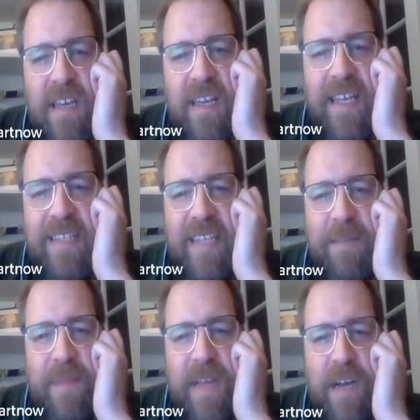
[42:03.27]

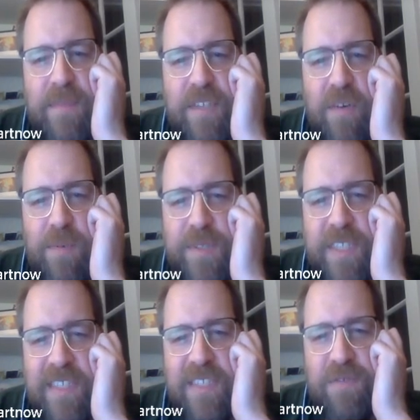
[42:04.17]
it becomes almost
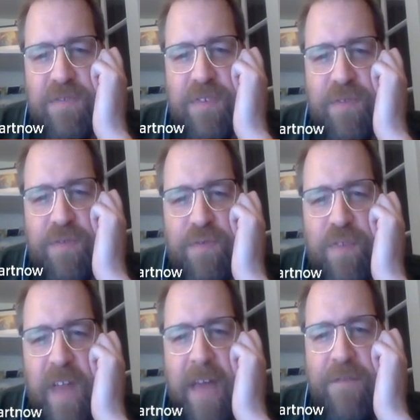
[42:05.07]
a sort of a
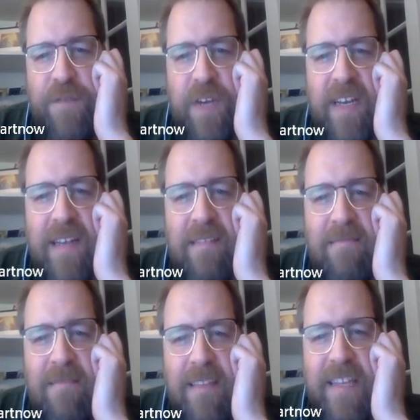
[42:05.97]
flat-footed
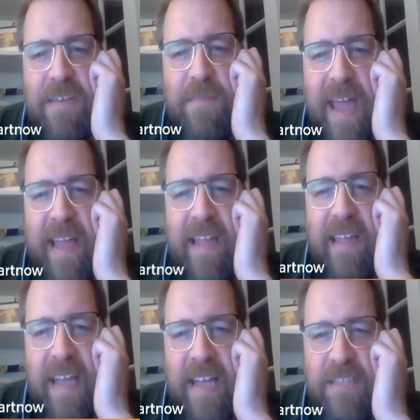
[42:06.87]
lean
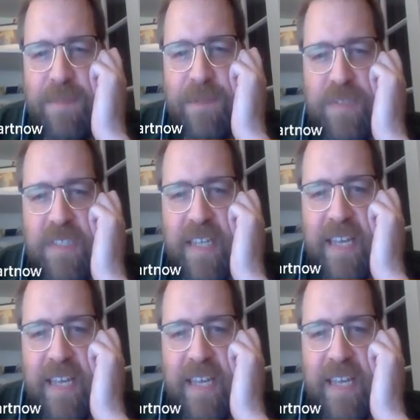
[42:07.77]
back as opposed to